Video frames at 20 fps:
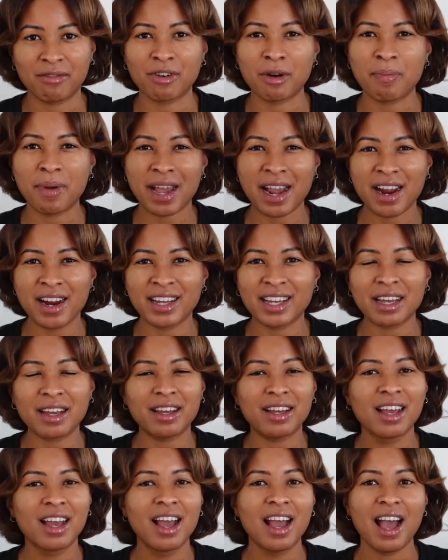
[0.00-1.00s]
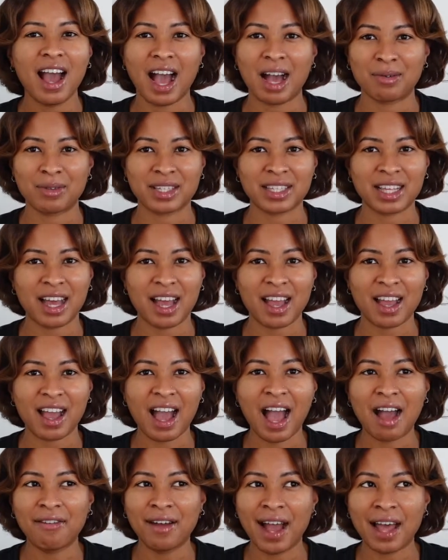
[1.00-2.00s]
repairing it, I was like,
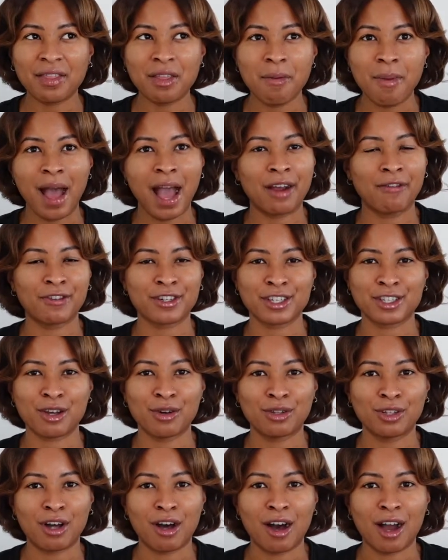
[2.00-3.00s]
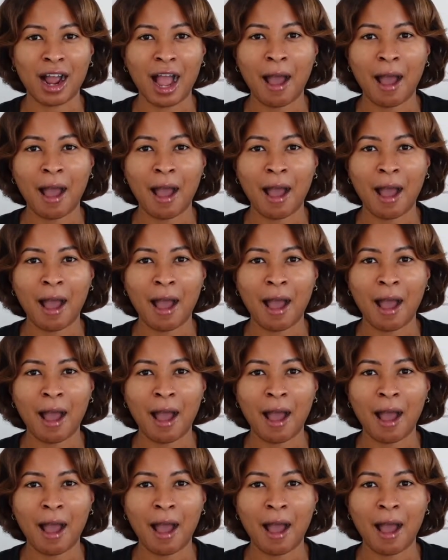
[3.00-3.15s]
I've had the bag for so long,